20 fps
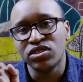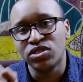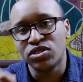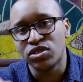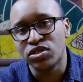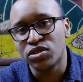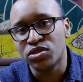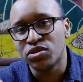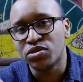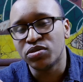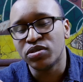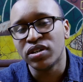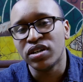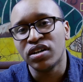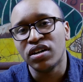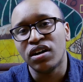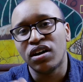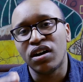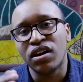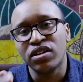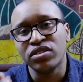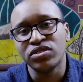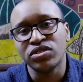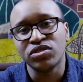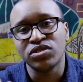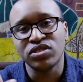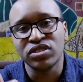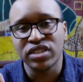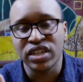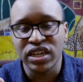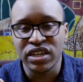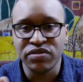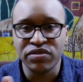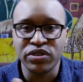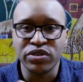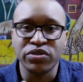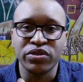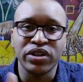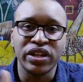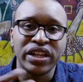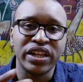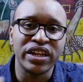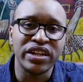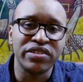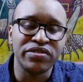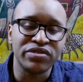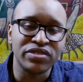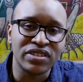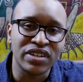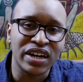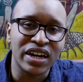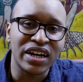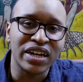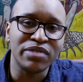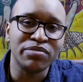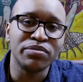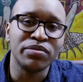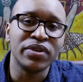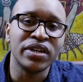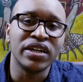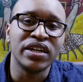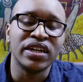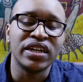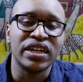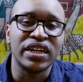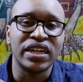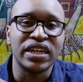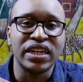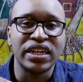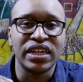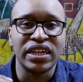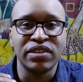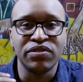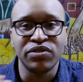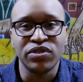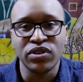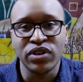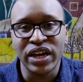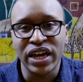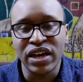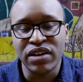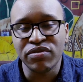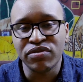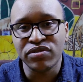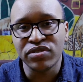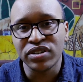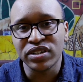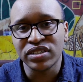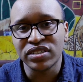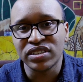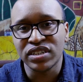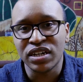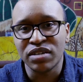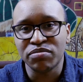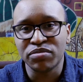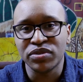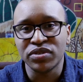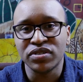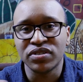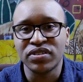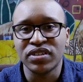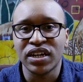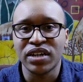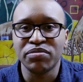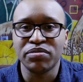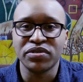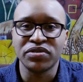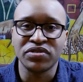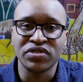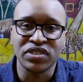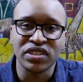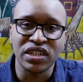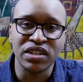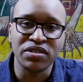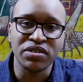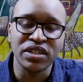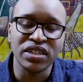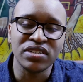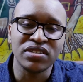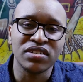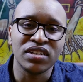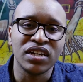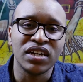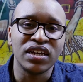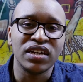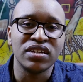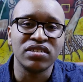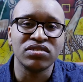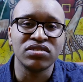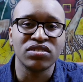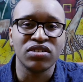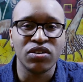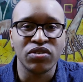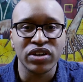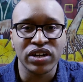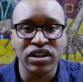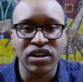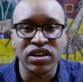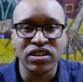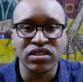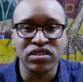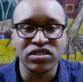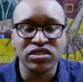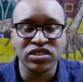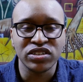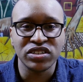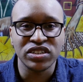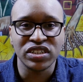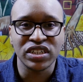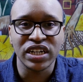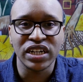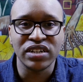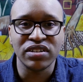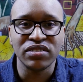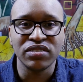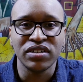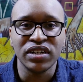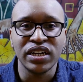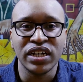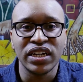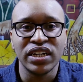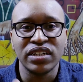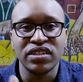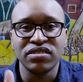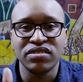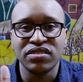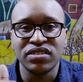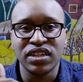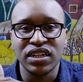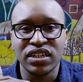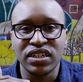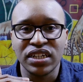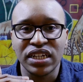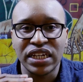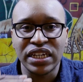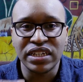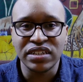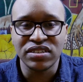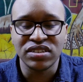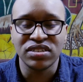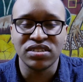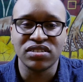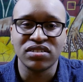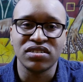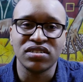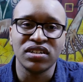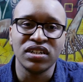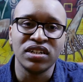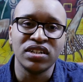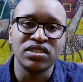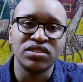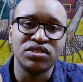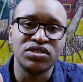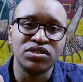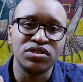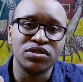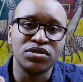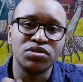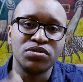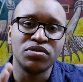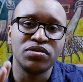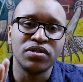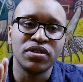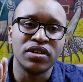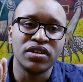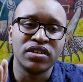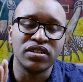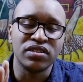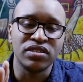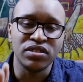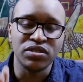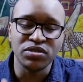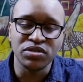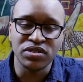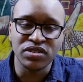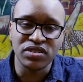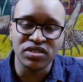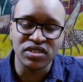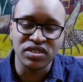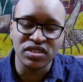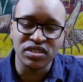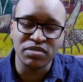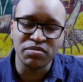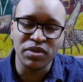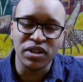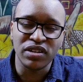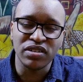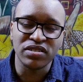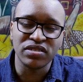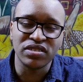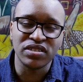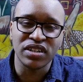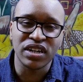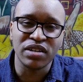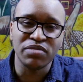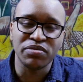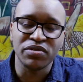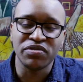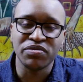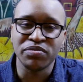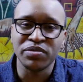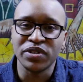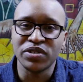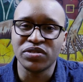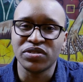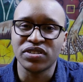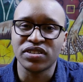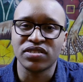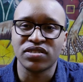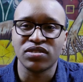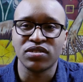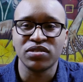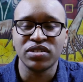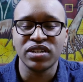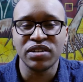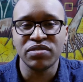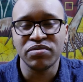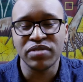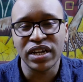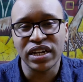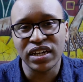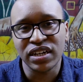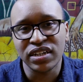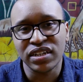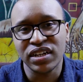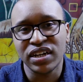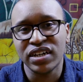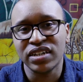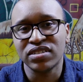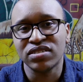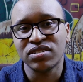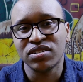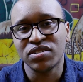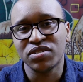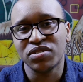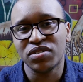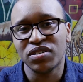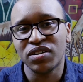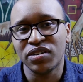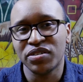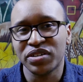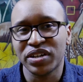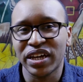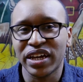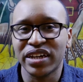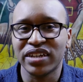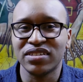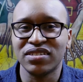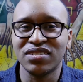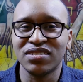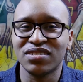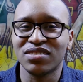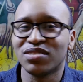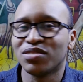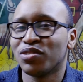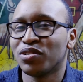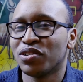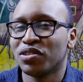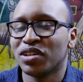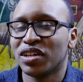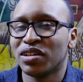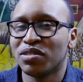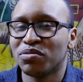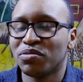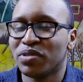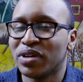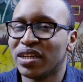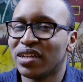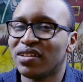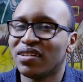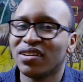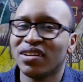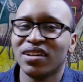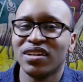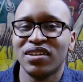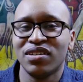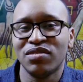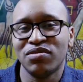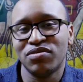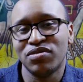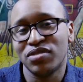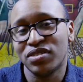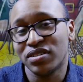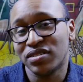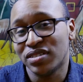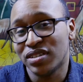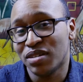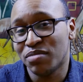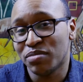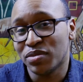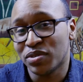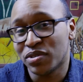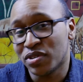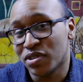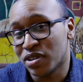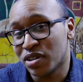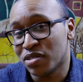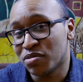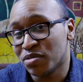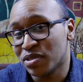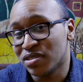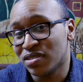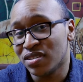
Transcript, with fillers: to also save you a lot of time if you have for example a type of series that is going on on your channel it is then easier to Use the similar type of music so they recognize okay this is cooking with for example cooking with